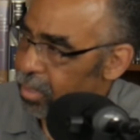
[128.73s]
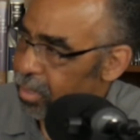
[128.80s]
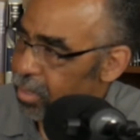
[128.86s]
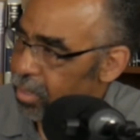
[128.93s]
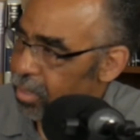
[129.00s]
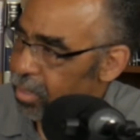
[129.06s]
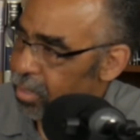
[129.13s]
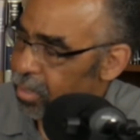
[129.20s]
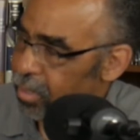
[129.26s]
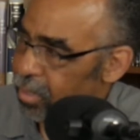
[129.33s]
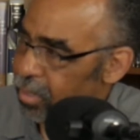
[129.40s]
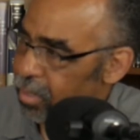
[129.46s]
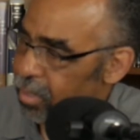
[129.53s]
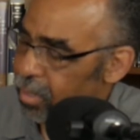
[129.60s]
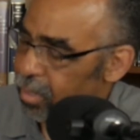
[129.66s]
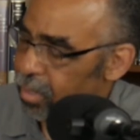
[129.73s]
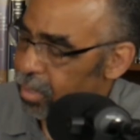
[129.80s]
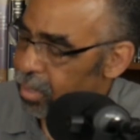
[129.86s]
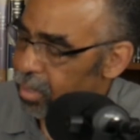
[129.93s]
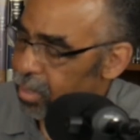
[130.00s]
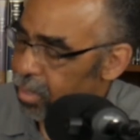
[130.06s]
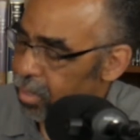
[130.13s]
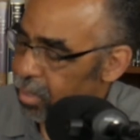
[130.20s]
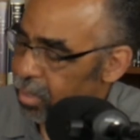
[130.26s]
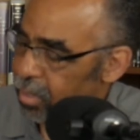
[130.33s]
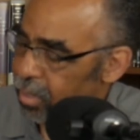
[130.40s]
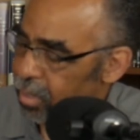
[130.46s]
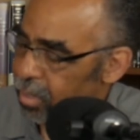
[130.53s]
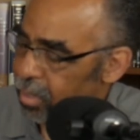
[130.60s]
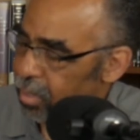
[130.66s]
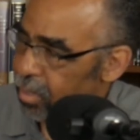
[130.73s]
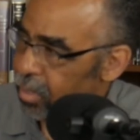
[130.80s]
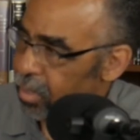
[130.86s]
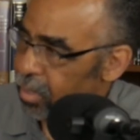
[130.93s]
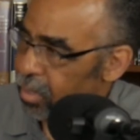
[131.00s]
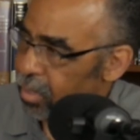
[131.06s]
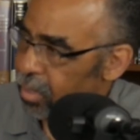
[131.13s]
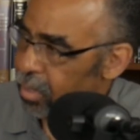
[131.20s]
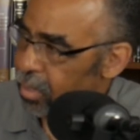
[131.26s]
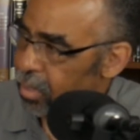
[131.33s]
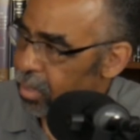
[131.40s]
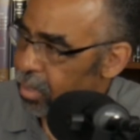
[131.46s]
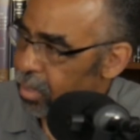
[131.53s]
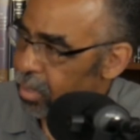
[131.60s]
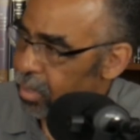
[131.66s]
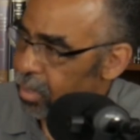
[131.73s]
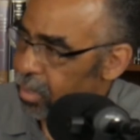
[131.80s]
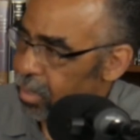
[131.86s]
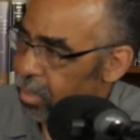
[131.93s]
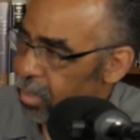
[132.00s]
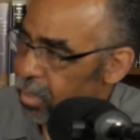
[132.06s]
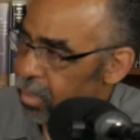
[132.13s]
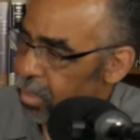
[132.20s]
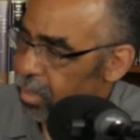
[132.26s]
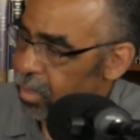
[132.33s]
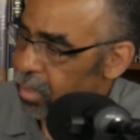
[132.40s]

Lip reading: (silent)